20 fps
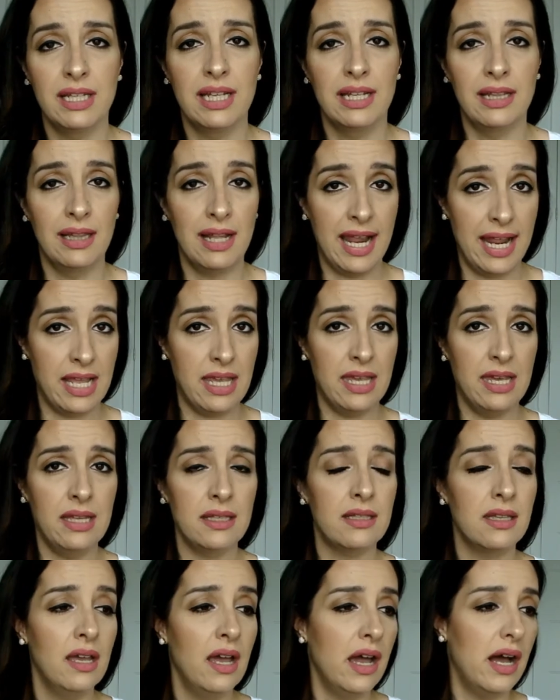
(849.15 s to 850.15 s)
like
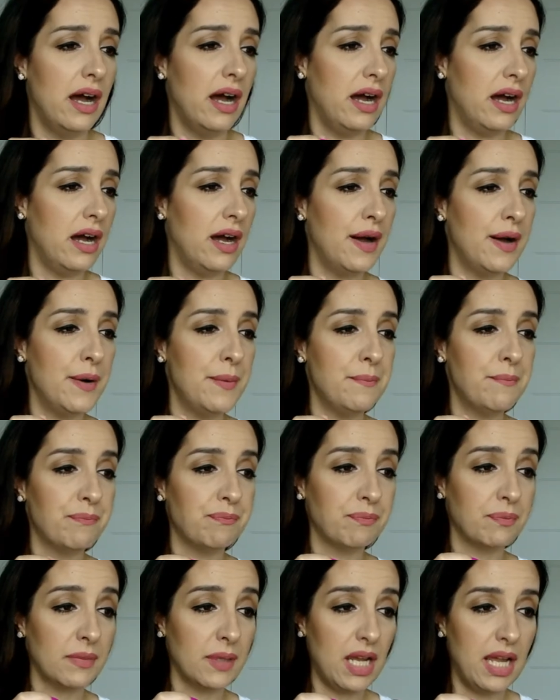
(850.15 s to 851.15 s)
it.
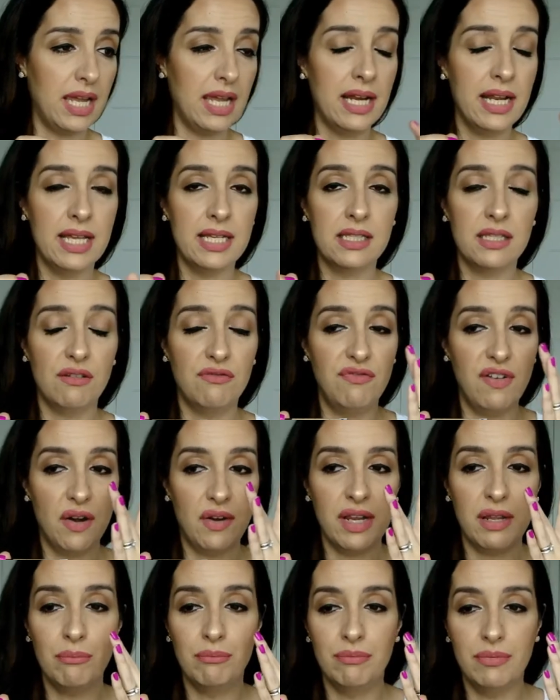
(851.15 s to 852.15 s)
It is
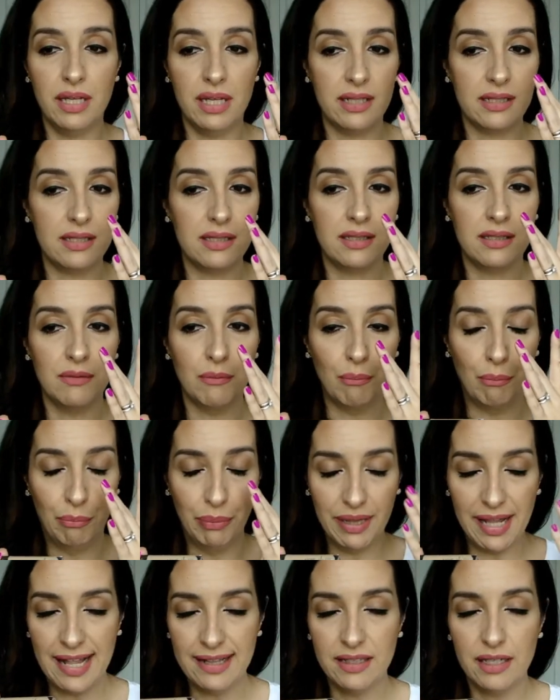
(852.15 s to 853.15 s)
very, it's
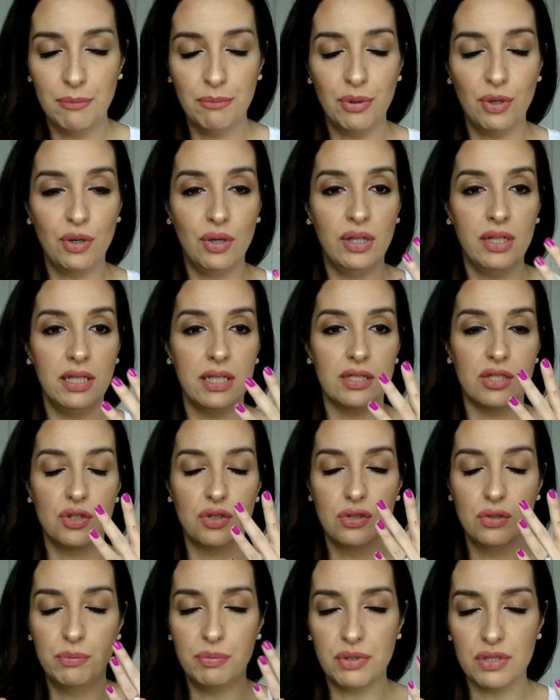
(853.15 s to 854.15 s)
blendable,
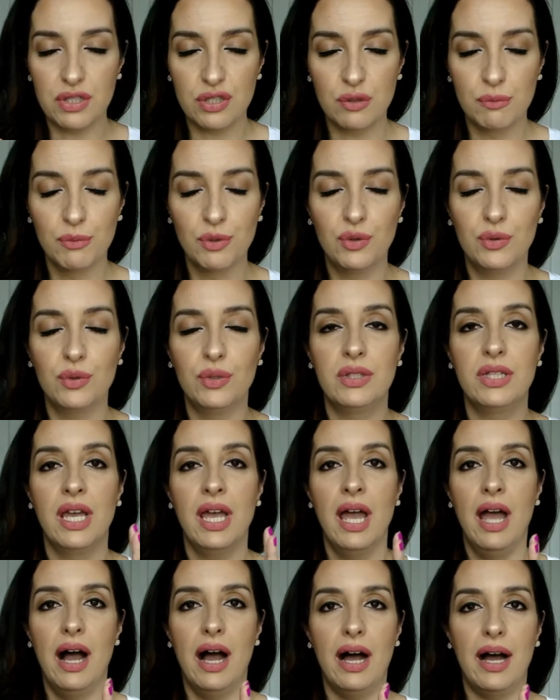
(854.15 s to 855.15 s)
super smooth.
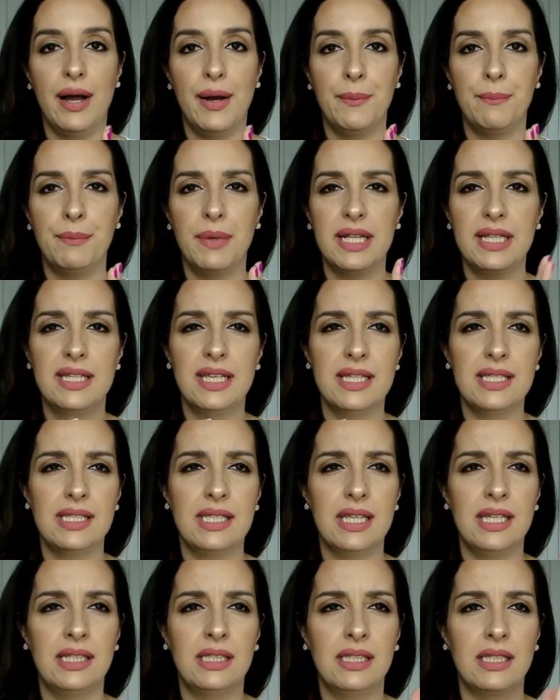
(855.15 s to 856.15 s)
Is
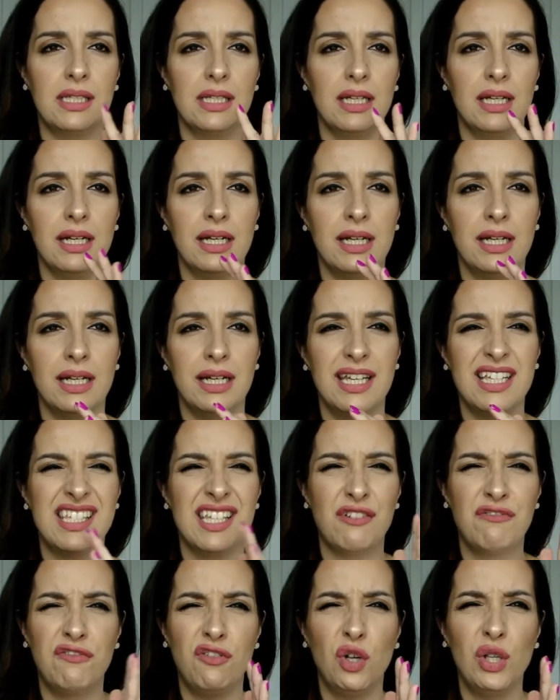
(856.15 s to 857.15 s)

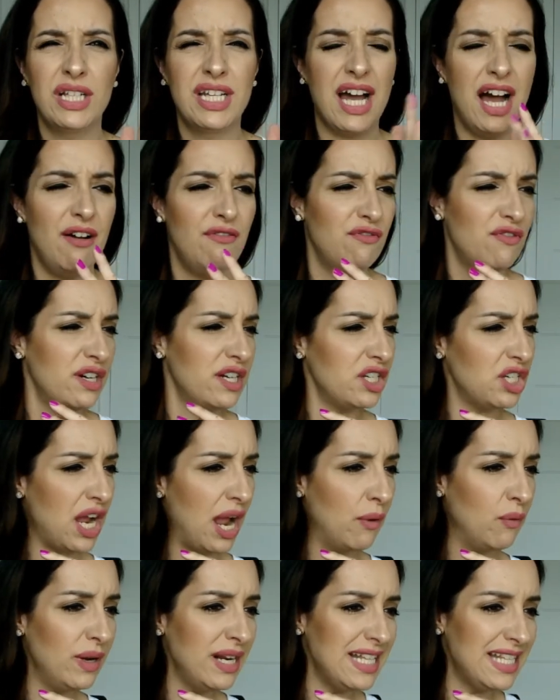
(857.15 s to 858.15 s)
it full coverage?
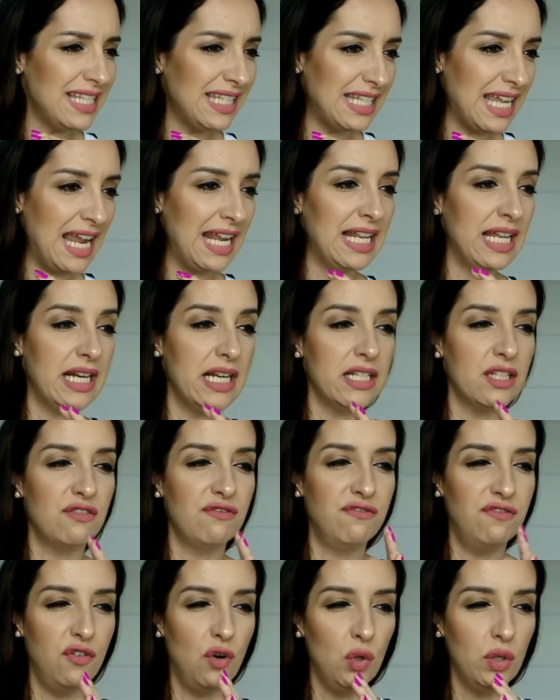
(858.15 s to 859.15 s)
I wouldn't say that it's
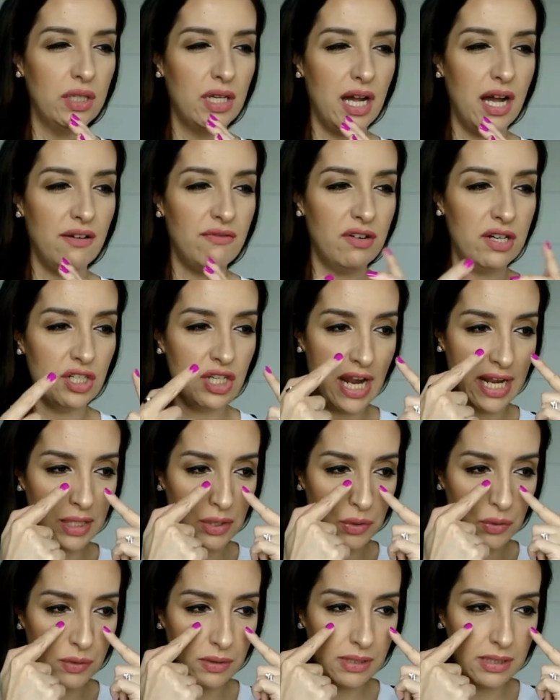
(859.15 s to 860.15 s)
full coverage. I
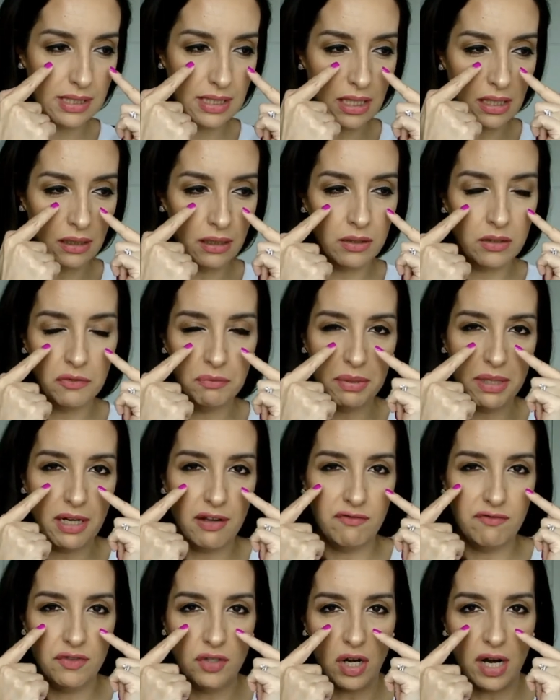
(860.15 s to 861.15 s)
do see a little bit
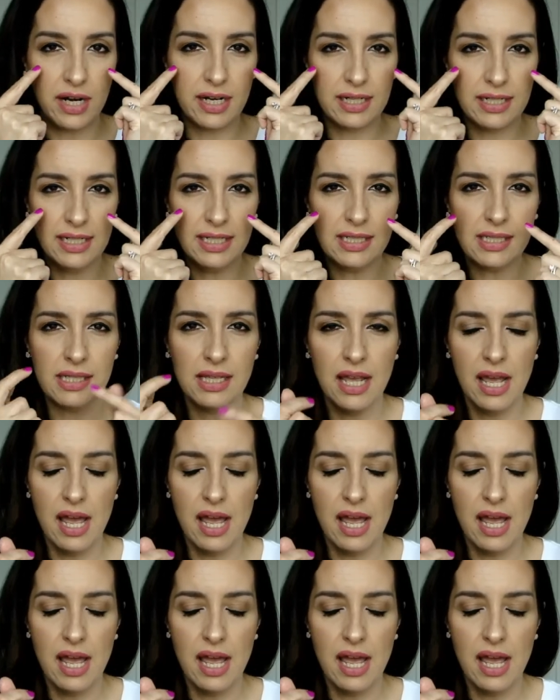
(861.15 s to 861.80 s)
of darkness,